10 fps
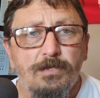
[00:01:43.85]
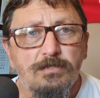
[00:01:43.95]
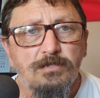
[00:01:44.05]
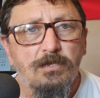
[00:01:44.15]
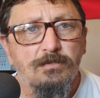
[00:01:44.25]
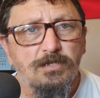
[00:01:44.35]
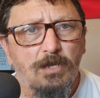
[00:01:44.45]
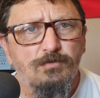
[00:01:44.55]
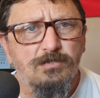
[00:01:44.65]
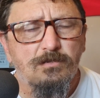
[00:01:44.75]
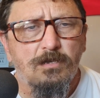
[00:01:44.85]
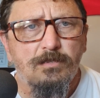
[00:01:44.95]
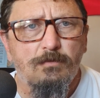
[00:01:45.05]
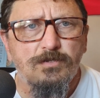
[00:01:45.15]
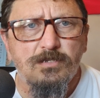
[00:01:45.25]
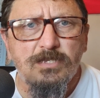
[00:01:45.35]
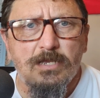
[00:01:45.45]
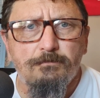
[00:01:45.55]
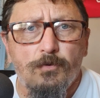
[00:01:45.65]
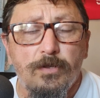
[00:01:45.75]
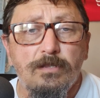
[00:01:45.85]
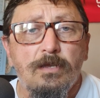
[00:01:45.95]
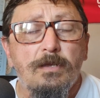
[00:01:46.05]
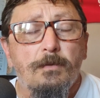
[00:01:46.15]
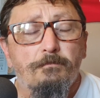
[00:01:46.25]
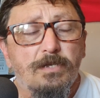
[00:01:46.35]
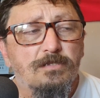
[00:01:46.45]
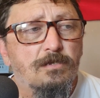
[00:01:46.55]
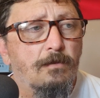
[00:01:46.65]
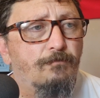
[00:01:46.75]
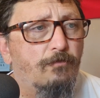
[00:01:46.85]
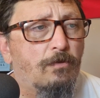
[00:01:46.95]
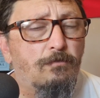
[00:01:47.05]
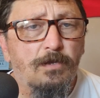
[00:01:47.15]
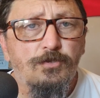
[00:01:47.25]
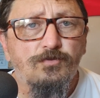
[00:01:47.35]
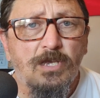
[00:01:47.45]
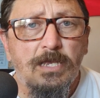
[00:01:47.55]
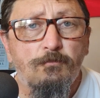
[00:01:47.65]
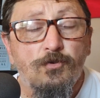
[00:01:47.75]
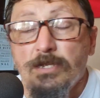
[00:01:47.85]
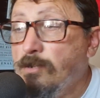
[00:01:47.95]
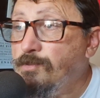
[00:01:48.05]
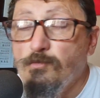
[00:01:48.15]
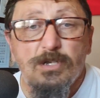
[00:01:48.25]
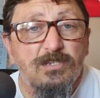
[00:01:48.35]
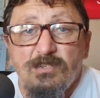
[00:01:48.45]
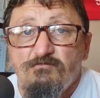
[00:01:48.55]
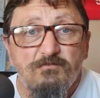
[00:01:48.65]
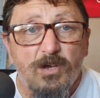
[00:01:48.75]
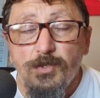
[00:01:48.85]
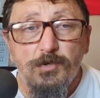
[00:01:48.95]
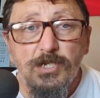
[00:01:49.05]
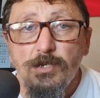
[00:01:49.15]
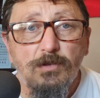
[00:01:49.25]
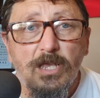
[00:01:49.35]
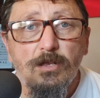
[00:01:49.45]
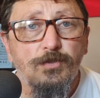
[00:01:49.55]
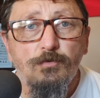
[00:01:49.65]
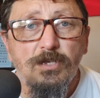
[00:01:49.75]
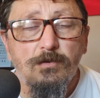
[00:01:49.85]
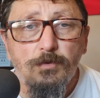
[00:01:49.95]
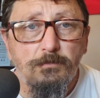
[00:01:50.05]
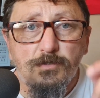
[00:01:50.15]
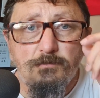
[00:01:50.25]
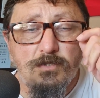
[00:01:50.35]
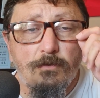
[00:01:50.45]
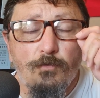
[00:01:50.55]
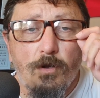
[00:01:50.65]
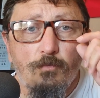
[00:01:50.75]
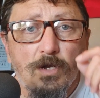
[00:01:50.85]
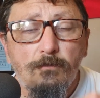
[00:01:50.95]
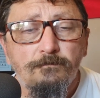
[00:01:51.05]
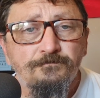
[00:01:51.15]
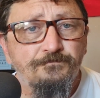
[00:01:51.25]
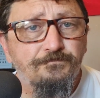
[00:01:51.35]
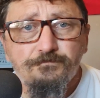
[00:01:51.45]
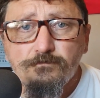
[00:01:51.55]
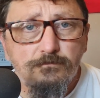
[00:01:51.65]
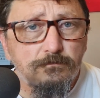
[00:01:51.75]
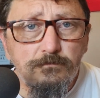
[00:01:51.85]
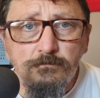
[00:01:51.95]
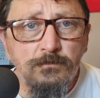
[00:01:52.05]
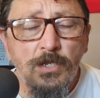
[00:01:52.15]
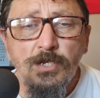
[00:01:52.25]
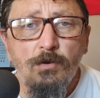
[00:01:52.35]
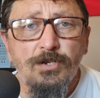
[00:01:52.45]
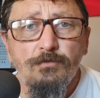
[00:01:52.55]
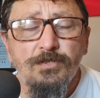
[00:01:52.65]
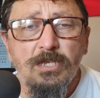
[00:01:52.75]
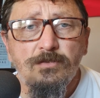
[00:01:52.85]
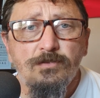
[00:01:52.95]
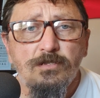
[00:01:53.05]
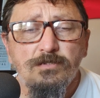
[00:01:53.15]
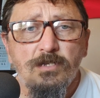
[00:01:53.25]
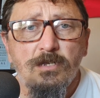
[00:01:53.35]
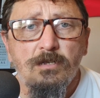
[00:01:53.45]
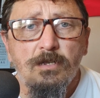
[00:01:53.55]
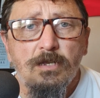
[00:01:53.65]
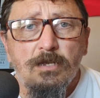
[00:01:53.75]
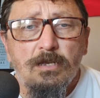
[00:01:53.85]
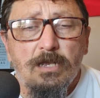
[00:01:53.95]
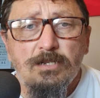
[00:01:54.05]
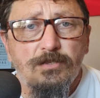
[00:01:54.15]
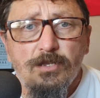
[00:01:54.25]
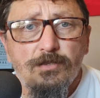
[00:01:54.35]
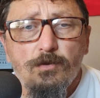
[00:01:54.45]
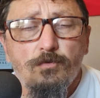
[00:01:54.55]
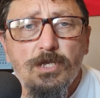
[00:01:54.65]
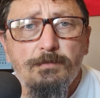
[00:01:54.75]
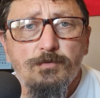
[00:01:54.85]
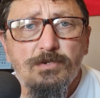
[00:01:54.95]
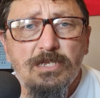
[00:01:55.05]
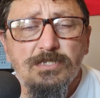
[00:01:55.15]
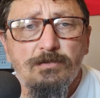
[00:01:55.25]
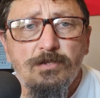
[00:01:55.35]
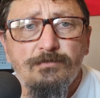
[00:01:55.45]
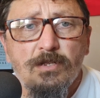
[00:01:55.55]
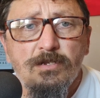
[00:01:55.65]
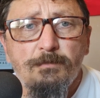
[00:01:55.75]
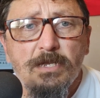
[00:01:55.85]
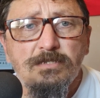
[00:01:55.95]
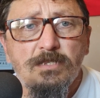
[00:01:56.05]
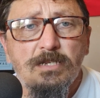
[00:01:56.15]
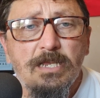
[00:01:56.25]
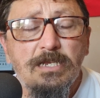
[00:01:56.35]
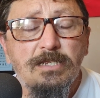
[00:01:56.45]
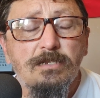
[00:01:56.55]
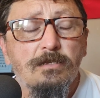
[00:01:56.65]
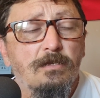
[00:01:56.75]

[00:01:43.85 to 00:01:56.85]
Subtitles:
But so that was a sad point. But Remy Matthews came on, and I thought he did okay. I thought he equipped himself quite well. You know, I don't think that any of the other goalkeepers would necessarily have done any better than he did.